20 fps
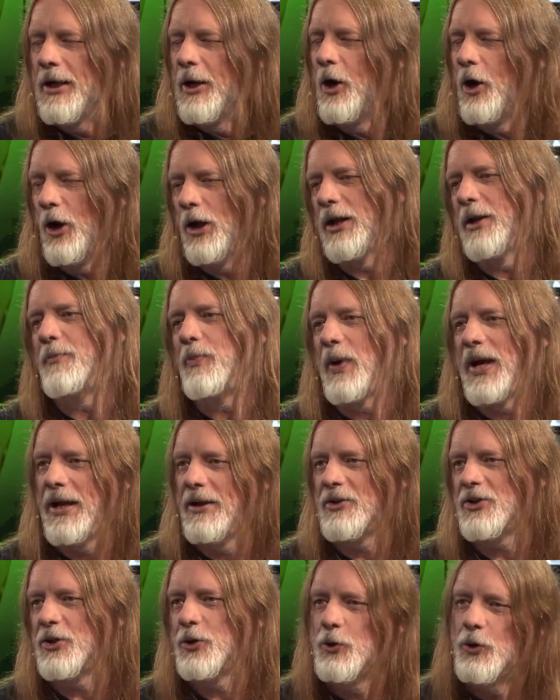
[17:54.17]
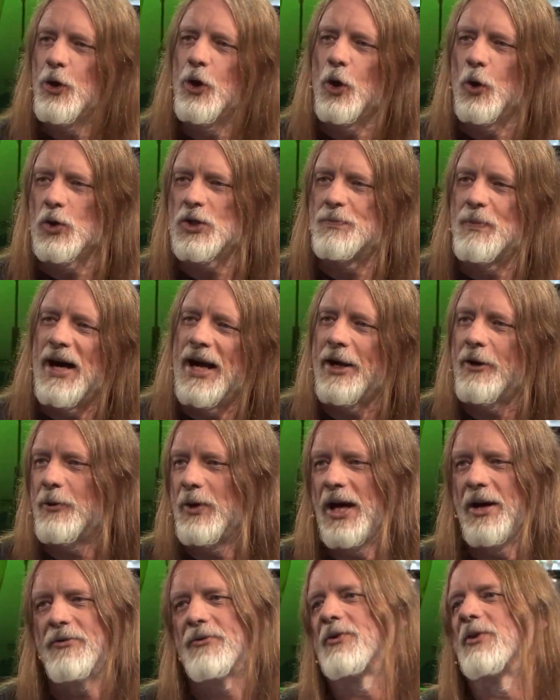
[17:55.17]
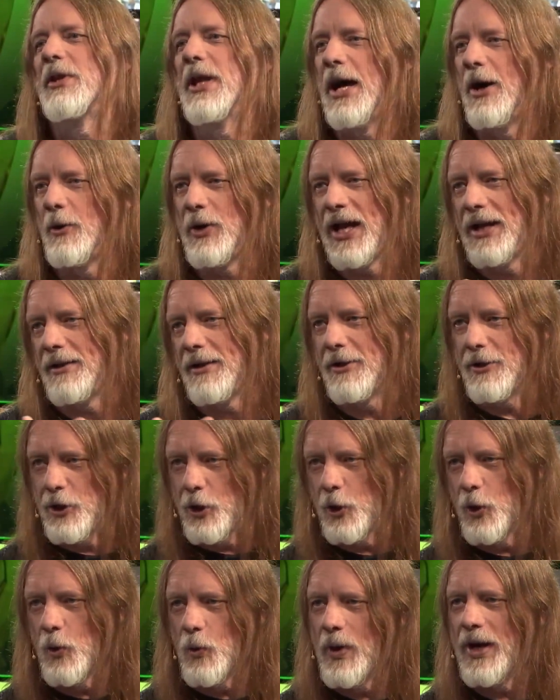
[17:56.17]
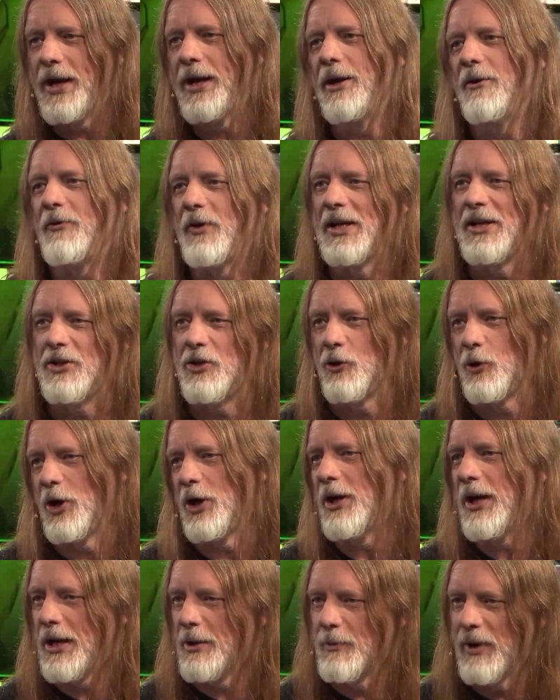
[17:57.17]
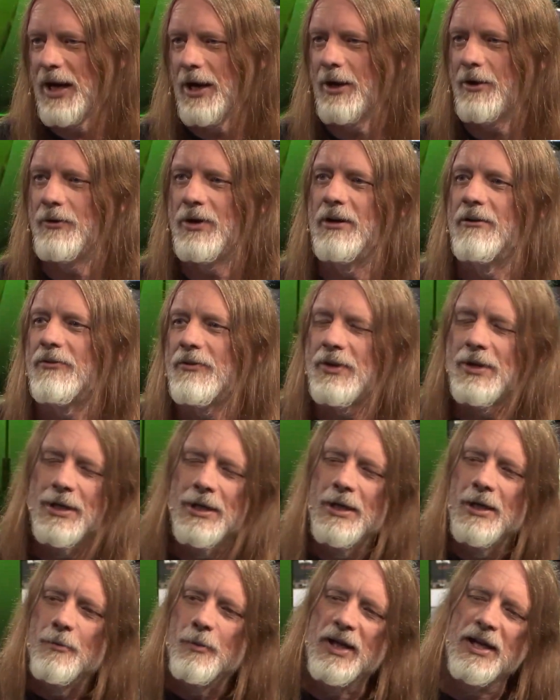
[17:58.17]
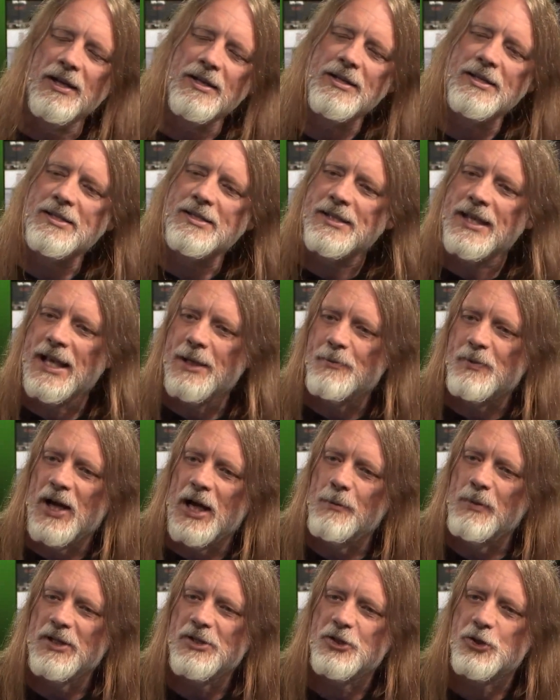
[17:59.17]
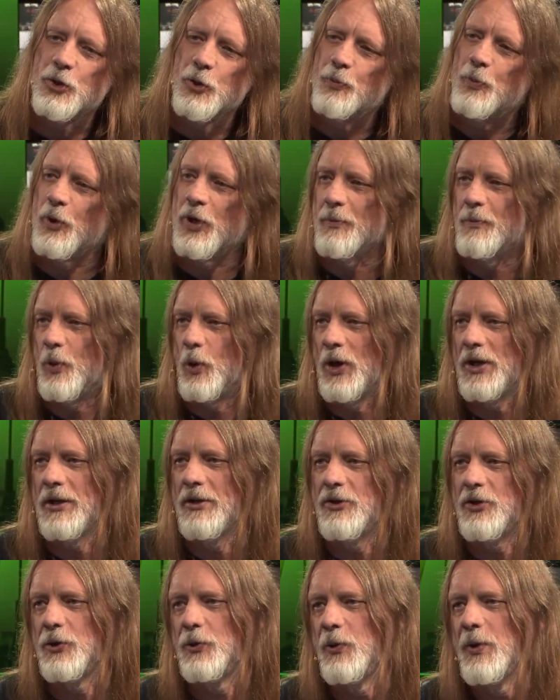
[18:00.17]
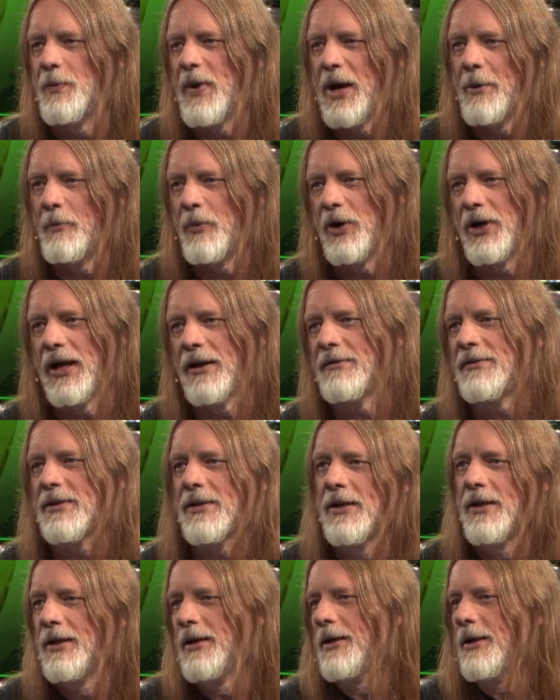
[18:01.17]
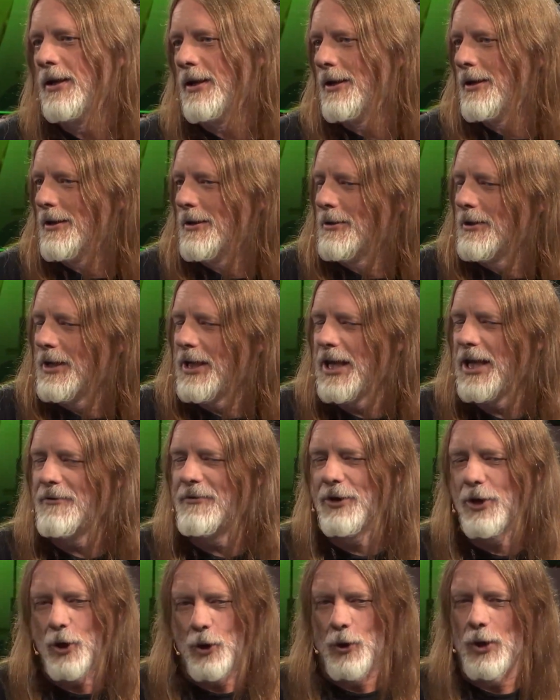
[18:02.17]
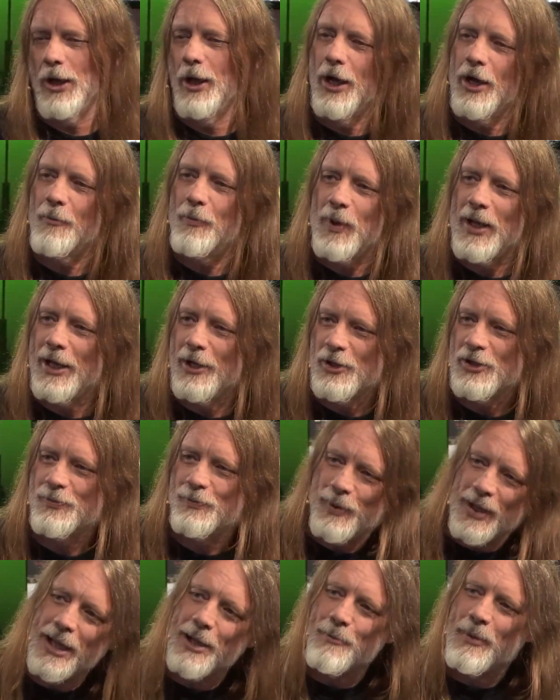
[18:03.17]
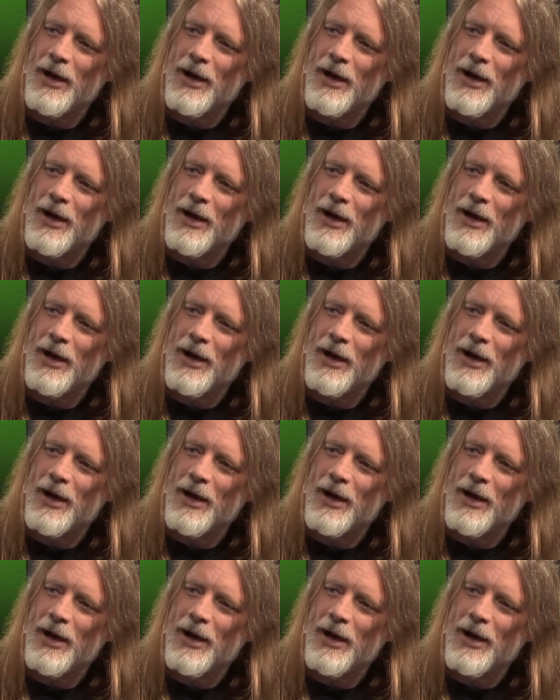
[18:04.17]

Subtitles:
all the players who knows Minecraft now get a new way of enjoying Minecraft. But at the same time, it's super important to remember that even though a lot of players play